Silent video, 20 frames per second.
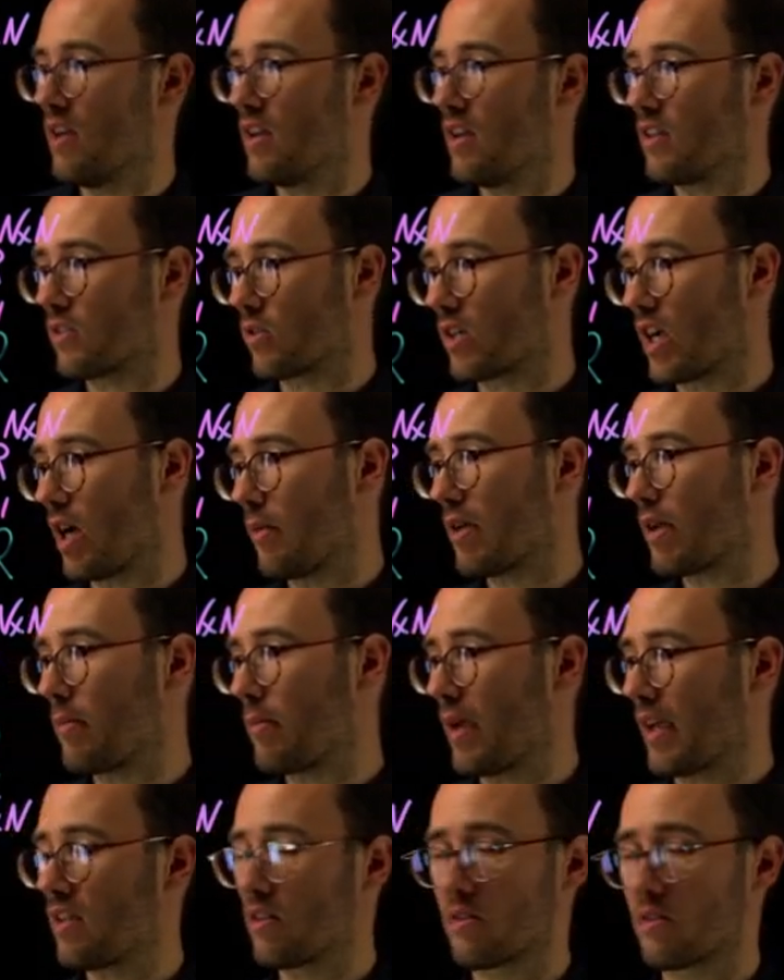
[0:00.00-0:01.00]
So coming
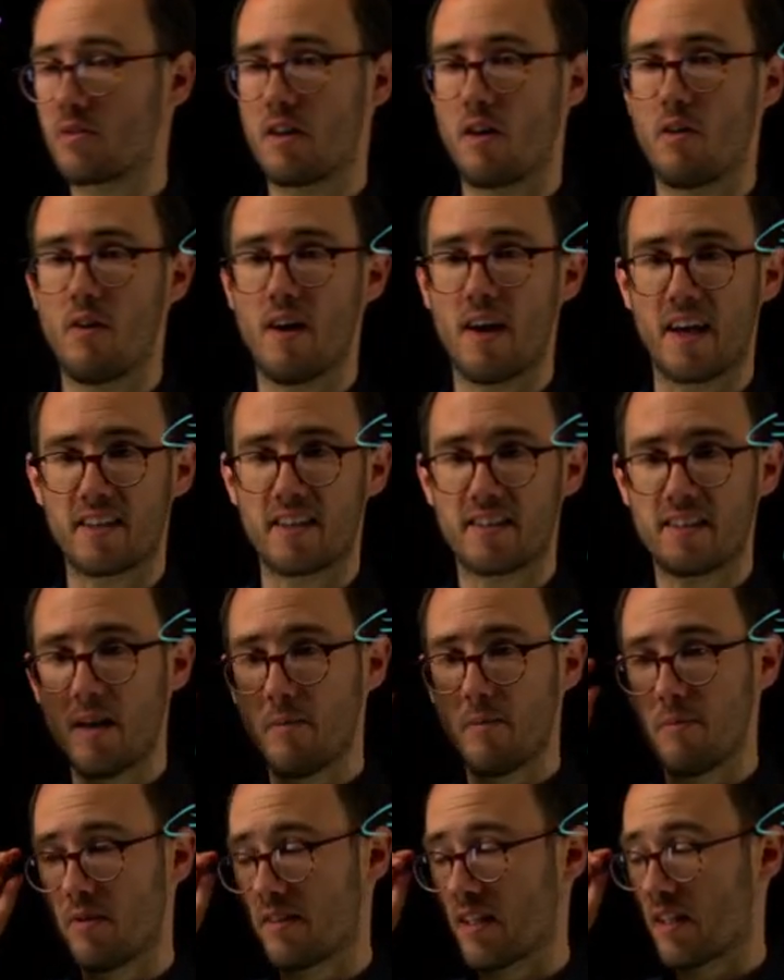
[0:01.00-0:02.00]
back here to our
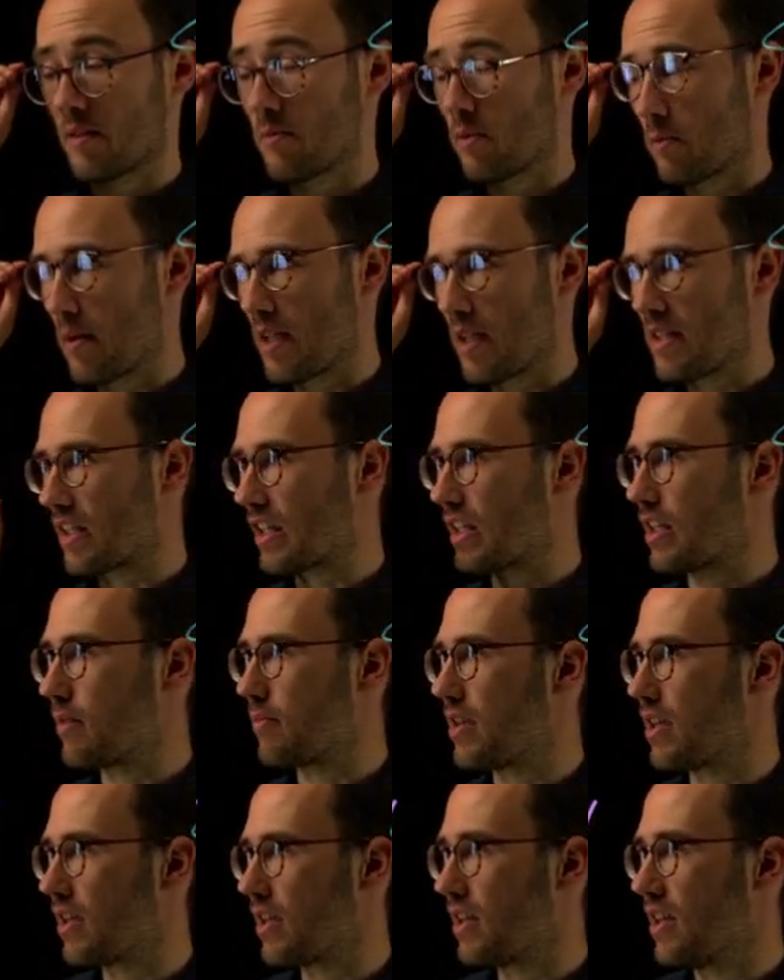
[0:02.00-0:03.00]
example, that would basically
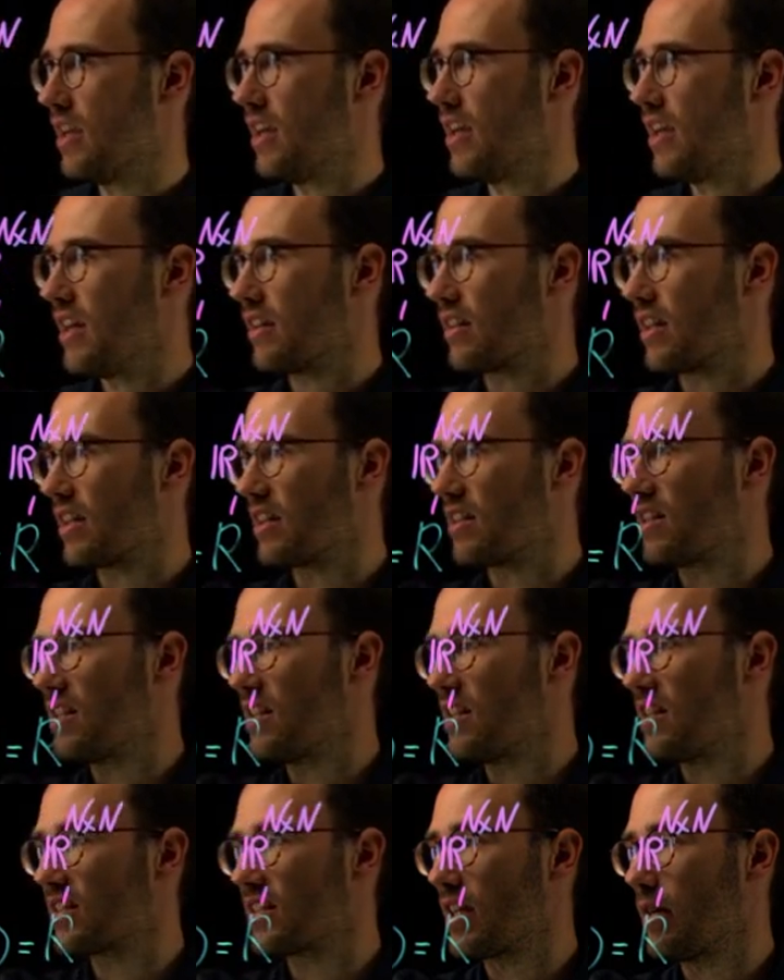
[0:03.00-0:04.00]
mean that
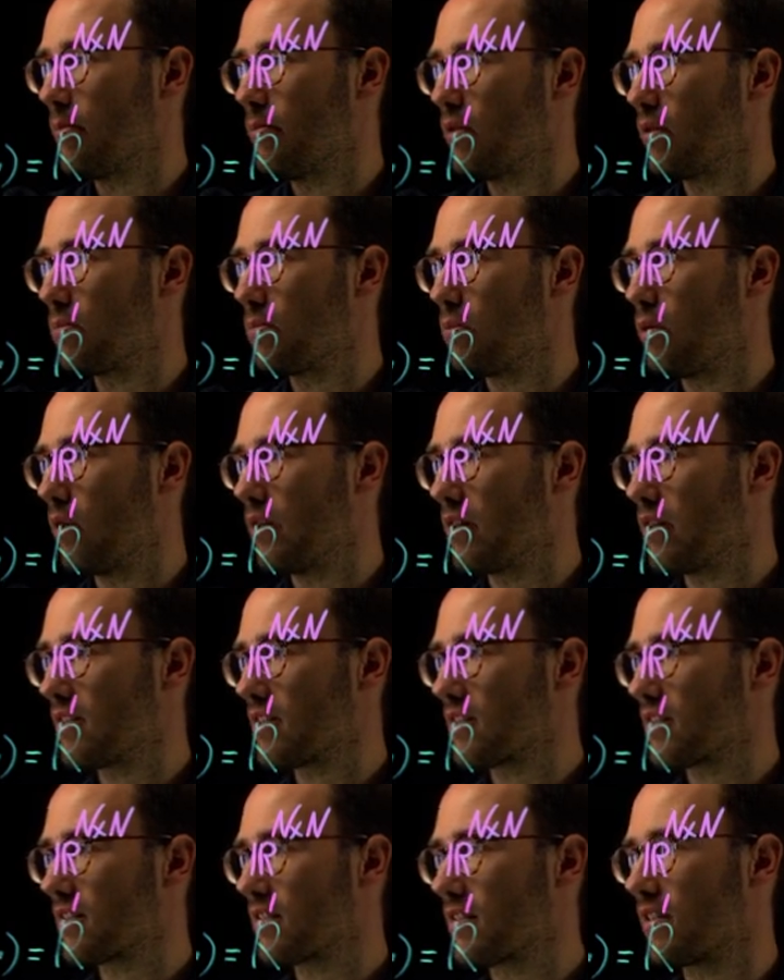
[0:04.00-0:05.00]
these sample
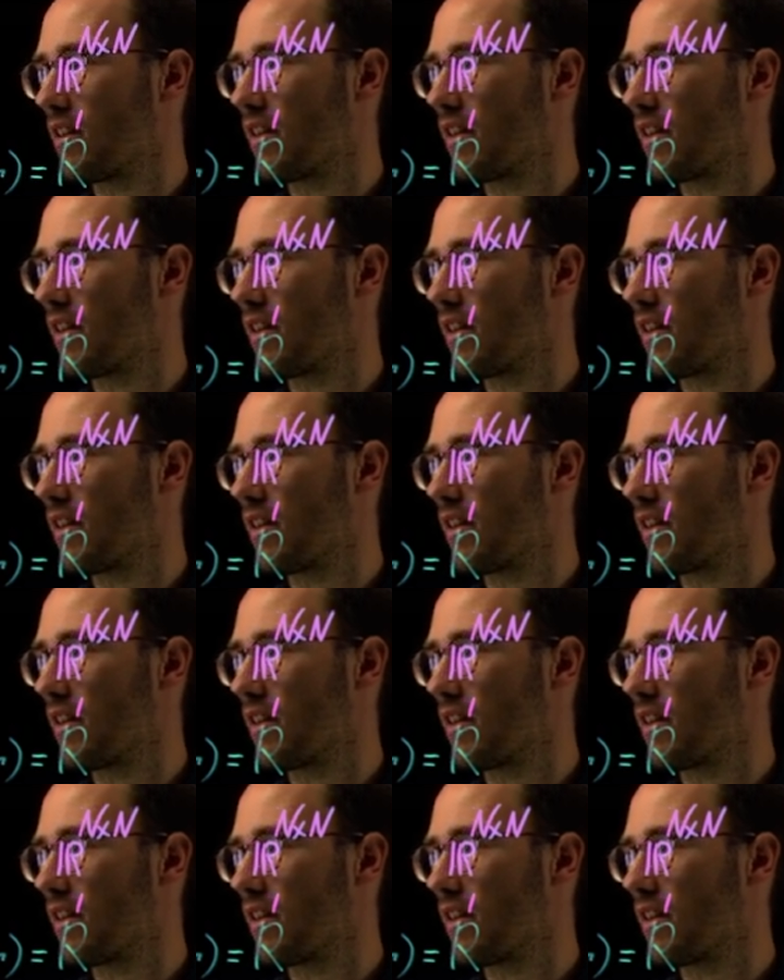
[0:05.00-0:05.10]
points,